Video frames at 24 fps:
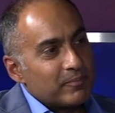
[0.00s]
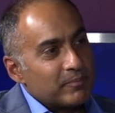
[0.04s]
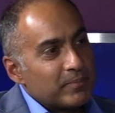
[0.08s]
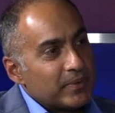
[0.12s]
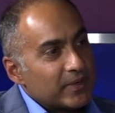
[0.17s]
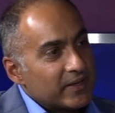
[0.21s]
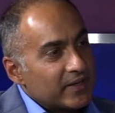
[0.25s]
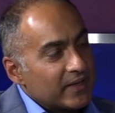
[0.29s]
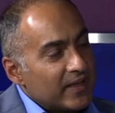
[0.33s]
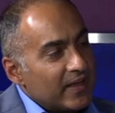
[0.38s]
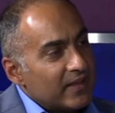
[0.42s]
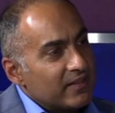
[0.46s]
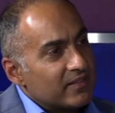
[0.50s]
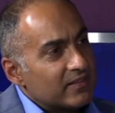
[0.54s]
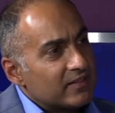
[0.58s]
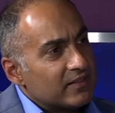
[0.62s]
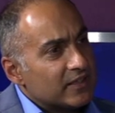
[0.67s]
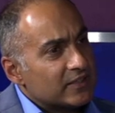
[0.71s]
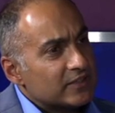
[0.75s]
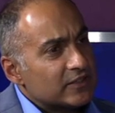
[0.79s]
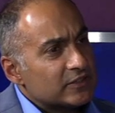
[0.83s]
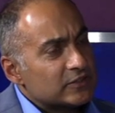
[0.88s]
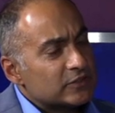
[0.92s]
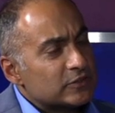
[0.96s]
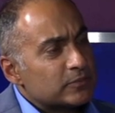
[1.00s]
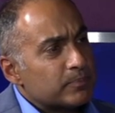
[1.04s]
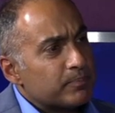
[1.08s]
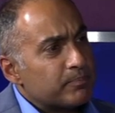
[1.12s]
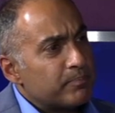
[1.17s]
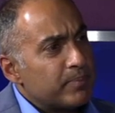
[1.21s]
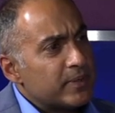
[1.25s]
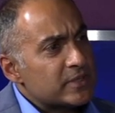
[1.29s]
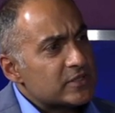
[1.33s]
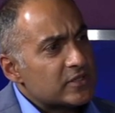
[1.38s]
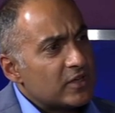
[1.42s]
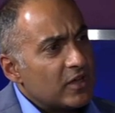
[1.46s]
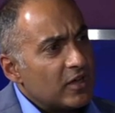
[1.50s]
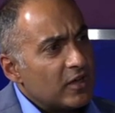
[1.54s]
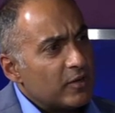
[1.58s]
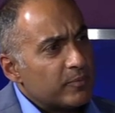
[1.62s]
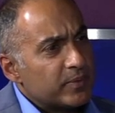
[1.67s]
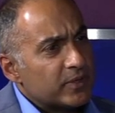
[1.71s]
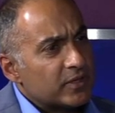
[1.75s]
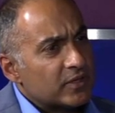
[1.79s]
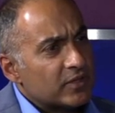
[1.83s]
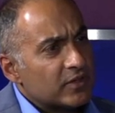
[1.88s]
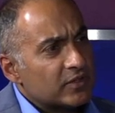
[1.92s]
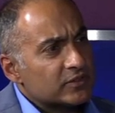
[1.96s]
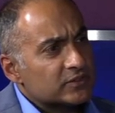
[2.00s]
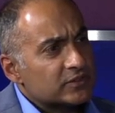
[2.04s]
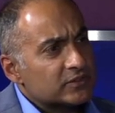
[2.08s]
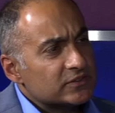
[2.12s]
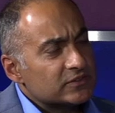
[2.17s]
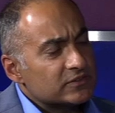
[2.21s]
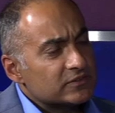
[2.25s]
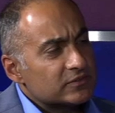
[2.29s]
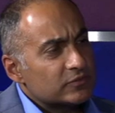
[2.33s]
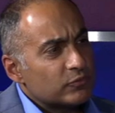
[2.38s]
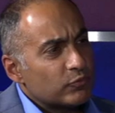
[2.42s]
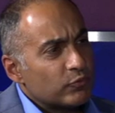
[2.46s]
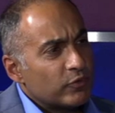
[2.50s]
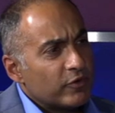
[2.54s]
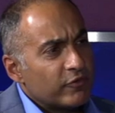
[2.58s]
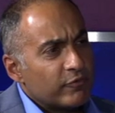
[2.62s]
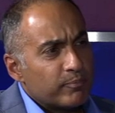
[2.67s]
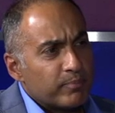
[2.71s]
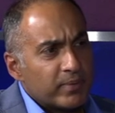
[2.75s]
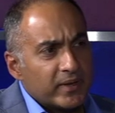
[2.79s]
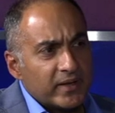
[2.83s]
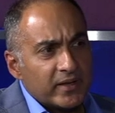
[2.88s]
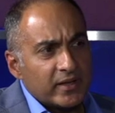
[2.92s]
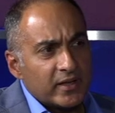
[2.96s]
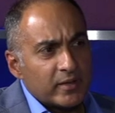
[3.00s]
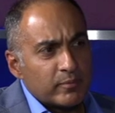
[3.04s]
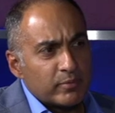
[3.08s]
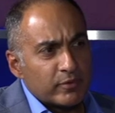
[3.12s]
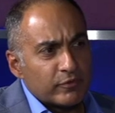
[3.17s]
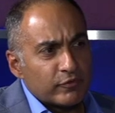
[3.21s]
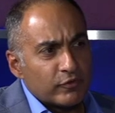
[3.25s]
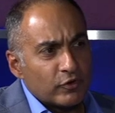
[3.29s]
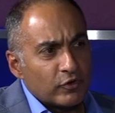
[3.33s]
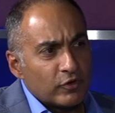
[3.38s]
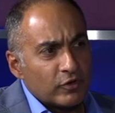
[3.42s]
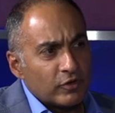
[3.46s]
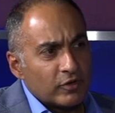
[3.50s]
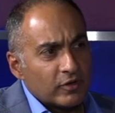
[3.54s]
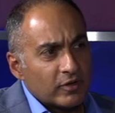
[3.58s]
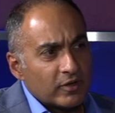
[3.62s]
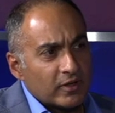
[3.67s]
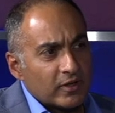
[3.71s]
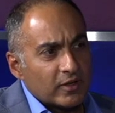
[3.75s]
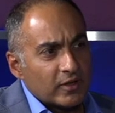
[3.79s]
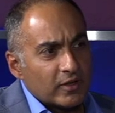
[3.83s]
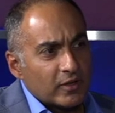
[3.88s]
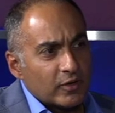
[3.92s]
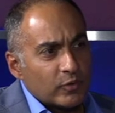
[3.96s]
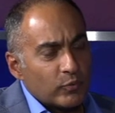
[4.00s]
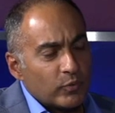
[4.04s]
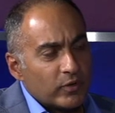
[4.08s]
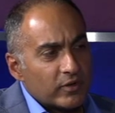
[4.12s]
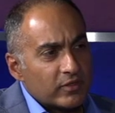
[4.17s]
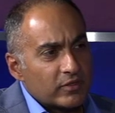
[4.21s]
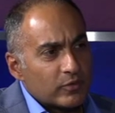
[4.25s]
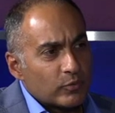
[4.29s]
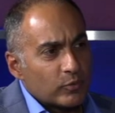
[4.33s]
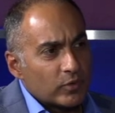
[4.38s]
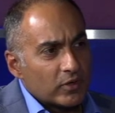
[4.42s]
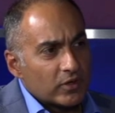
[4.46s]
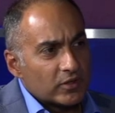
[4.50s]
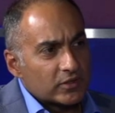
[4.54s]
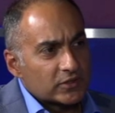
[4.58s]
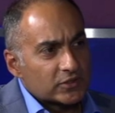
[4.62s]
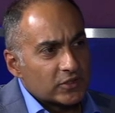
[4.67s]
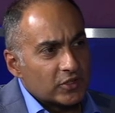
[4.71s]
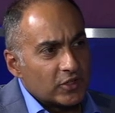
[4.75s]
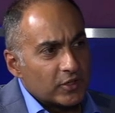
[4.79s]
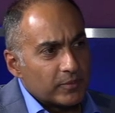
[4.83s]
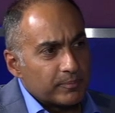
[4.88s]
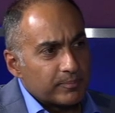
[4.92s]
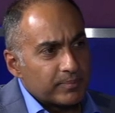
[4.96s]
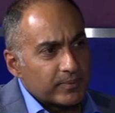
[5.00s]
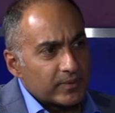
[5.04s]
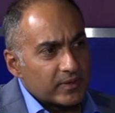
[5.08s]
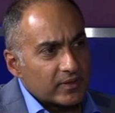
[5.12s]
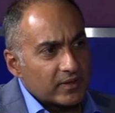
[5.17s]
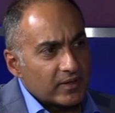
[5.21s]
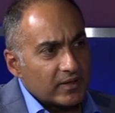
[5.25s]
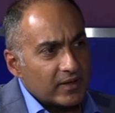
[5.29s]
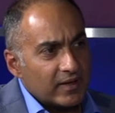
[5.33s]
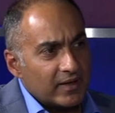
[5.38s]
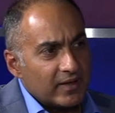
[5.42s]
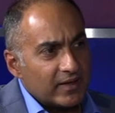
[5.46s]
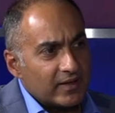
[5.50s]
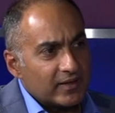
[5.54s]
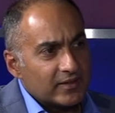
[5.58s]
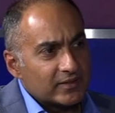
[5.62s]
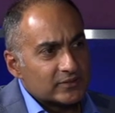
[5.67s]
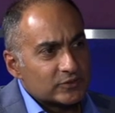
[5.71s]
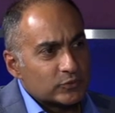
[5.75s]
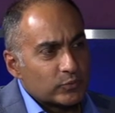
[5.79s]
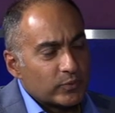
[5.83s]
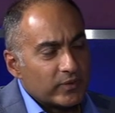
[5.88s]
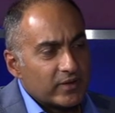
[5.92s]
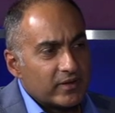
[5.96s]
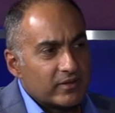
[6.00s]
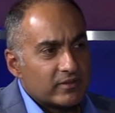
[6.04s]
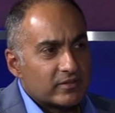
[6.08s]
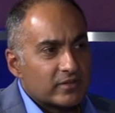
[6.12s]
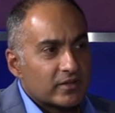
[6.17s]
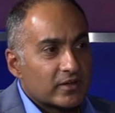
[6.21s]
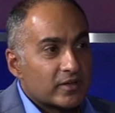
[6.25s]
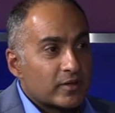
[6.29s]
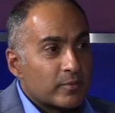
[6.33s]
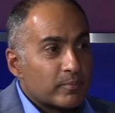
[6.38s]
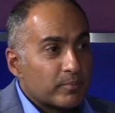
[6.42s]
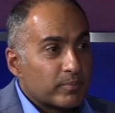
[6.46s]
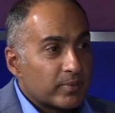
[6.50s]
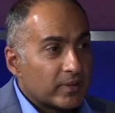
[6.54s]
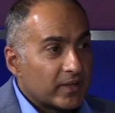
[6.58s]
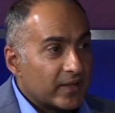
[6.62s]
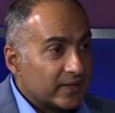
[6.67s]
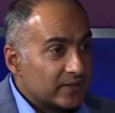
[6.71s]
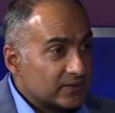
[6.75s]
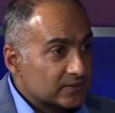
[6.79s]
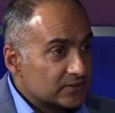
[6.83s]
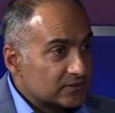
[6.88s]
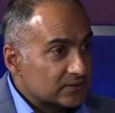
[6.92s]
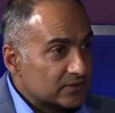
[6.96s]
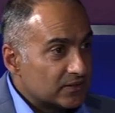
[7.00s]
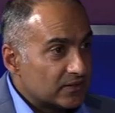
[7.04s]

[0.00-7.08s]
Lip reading: But again, it's bizarre because we've been here before with the World Cup and with the complaints